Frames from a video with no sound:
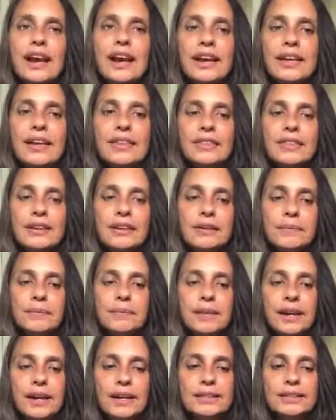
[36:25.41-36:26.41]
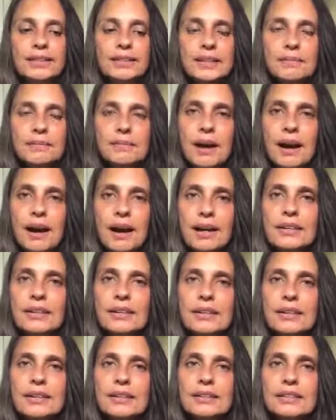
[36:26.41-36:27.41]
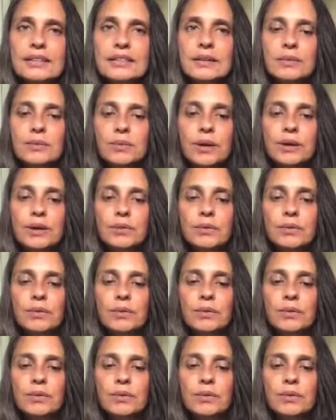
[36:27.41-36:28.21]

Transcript: And the idea behind it is that when